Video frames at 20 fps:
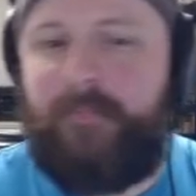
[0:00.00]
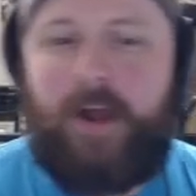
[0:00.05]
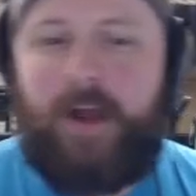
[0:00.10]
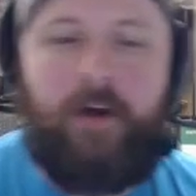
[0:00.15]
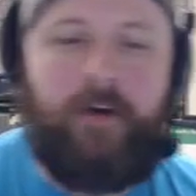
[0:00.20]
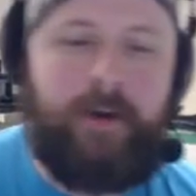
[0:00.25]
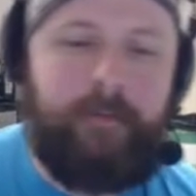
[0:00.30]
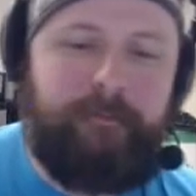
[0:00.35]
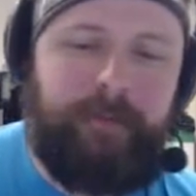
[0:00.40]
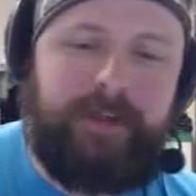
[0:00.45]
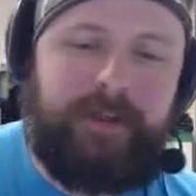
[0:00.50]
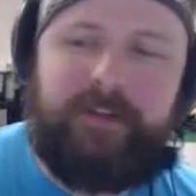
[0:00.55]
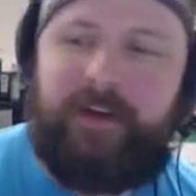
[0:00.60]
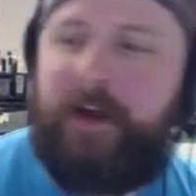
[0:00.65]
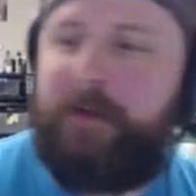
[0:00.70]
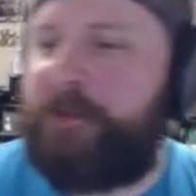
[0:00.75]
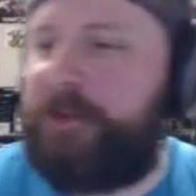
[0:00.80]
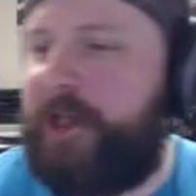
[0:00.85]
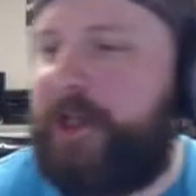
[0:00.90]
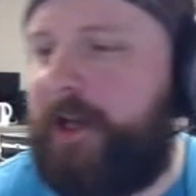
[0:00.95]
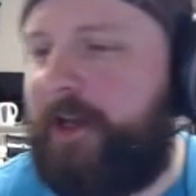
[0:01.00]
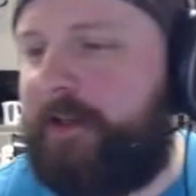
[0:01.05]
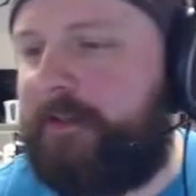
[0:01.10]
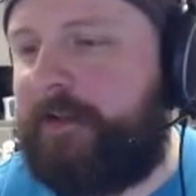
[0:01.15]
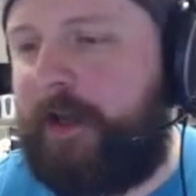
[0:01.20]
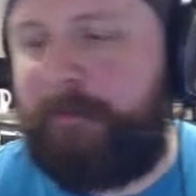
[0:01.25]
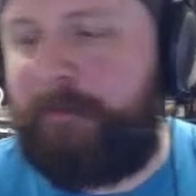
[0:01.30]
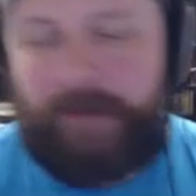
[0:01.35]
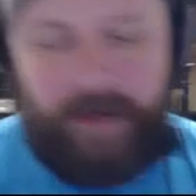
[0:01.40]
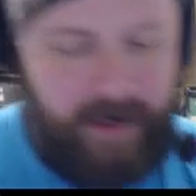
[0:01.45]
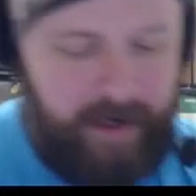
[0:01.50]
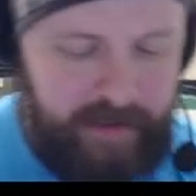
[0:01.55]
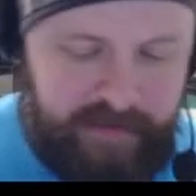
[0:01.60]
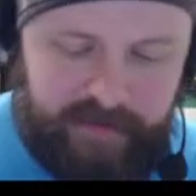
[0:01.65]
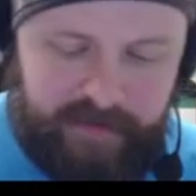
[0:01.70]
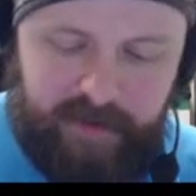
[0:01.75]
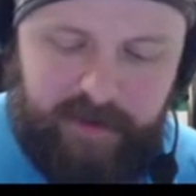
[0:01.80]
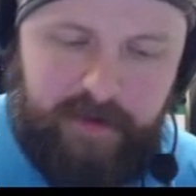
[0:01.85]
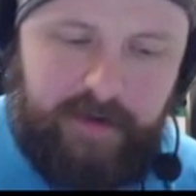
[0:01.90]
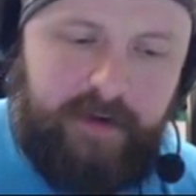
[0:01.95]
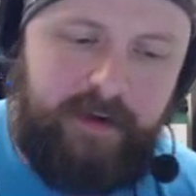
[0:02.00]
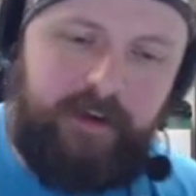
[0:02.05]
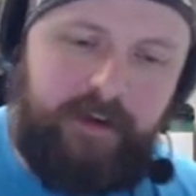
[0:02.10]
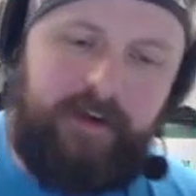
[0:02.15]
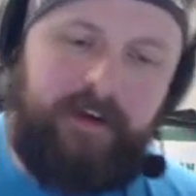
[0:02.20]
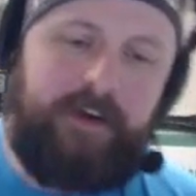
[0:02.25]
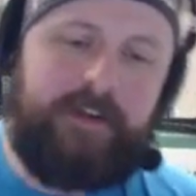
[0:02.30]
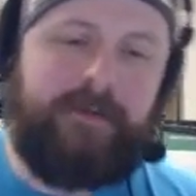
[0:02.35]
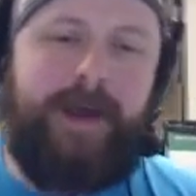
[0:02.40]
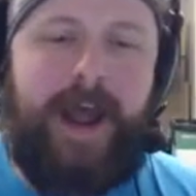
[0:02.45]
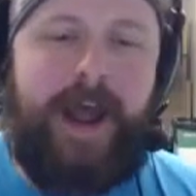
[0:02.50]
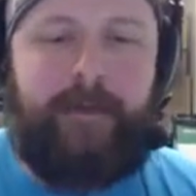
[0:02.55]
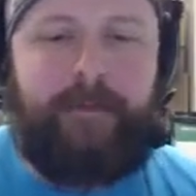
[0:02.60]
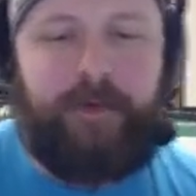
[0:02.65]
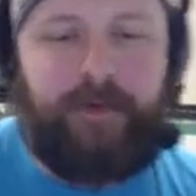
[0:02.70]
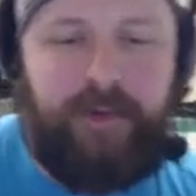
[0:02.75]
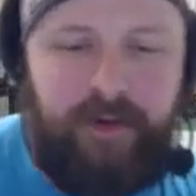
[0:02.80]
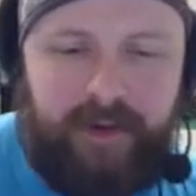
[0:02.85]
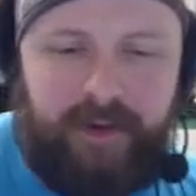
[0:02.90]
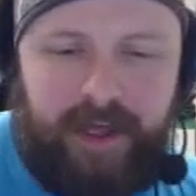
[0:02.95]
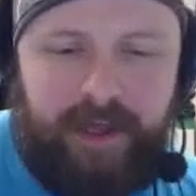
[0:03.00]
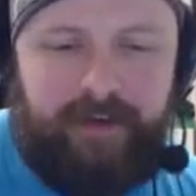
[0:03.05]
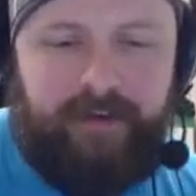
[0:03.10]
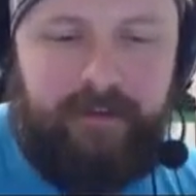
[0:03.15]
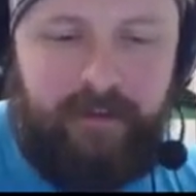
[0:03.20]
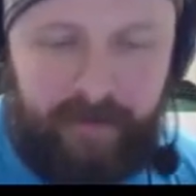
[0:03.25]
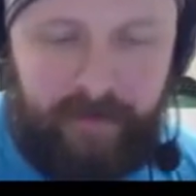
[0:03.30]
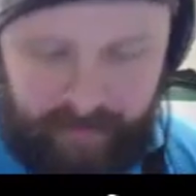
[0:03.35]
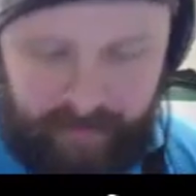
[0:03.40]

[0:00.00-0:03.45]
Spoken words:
Alright, big time shading time, guys. So happy with all that. I